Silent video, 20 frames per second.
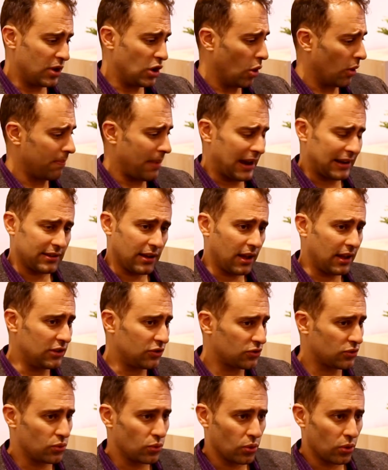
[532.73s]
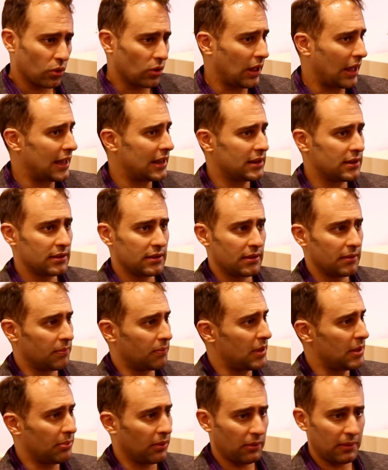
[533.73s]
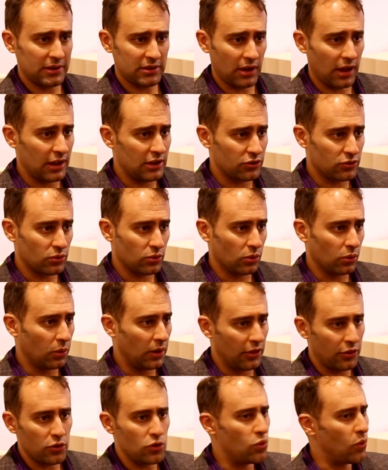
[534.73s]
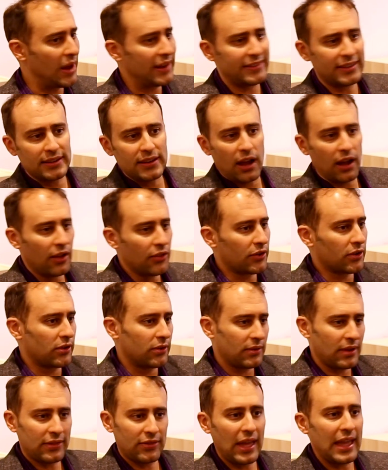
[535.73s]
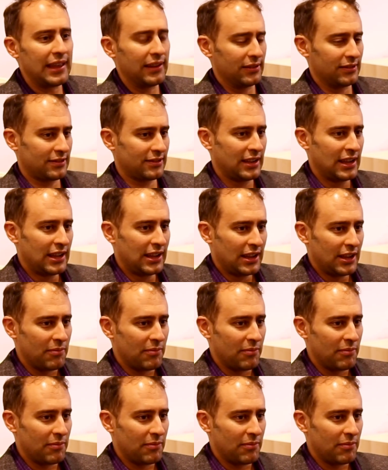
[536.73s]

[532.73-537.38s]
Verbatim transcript: going back to high school and people I went to high school with who went into other things.